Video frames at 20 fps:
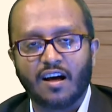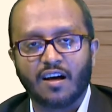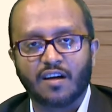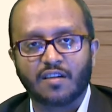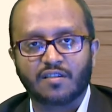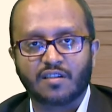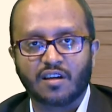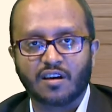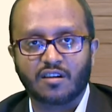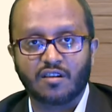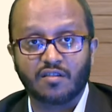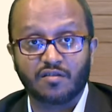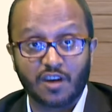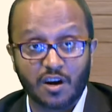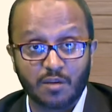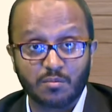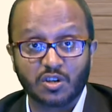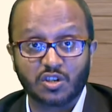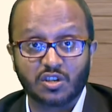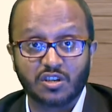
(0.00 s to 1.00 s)
Thank you very
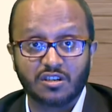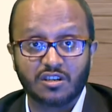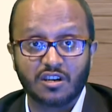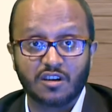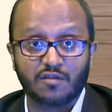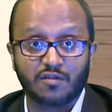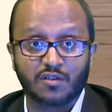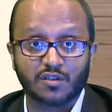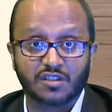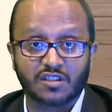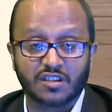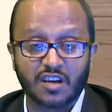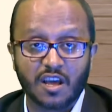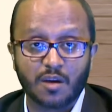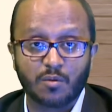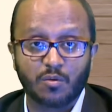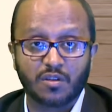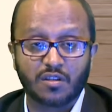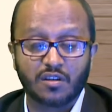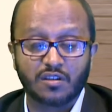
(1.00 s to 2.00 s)
much indeed for
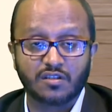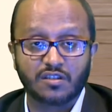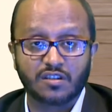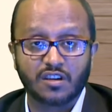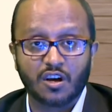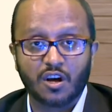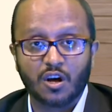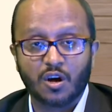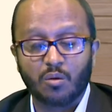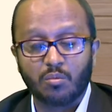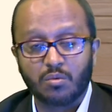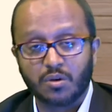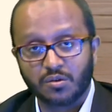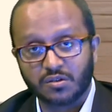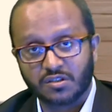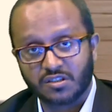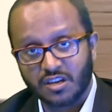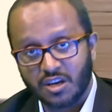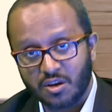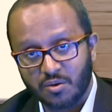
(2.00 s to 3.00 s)
staying with us. We'll
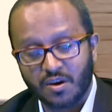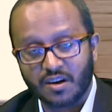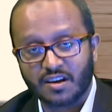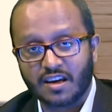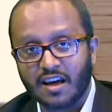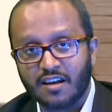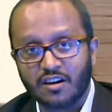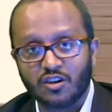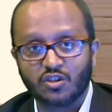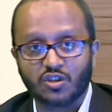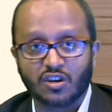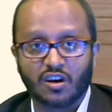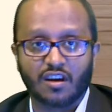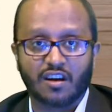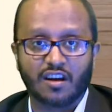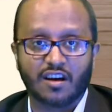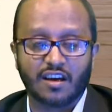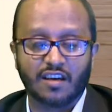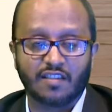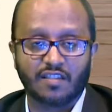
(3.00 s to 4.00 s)
see you again,
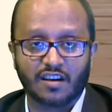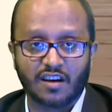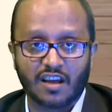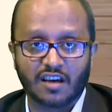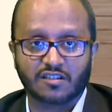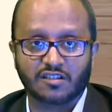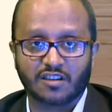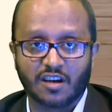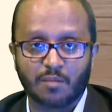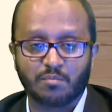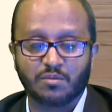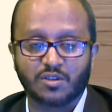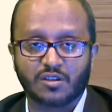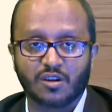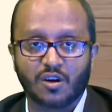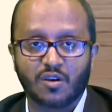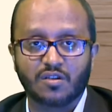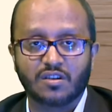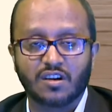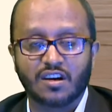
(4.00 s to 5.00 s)
inshallah, in the next
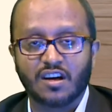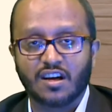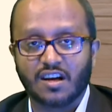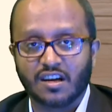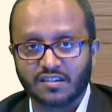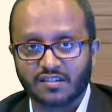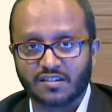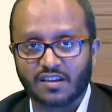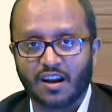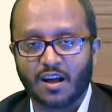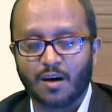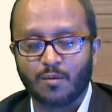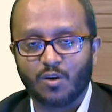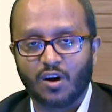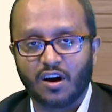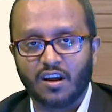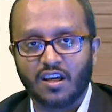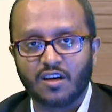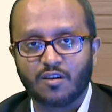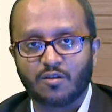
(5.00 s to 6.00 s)
episode. Assalamu
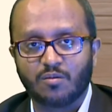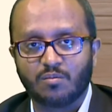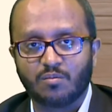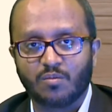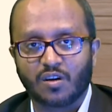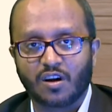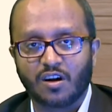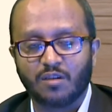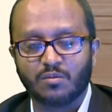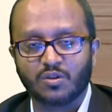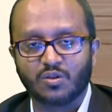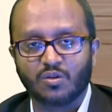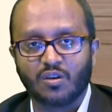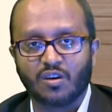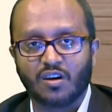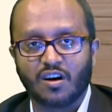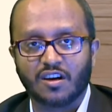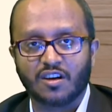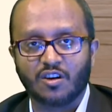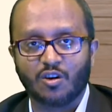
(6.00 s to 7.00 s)
alaikum wa
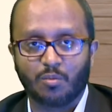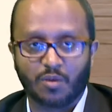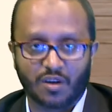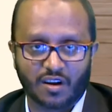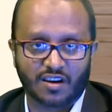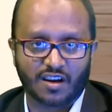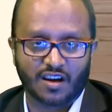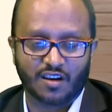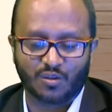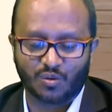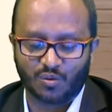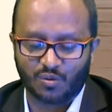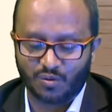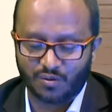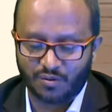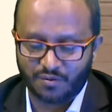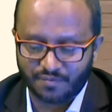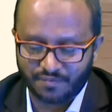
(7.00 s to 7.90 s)
rahmatullahi wa barakatuhu.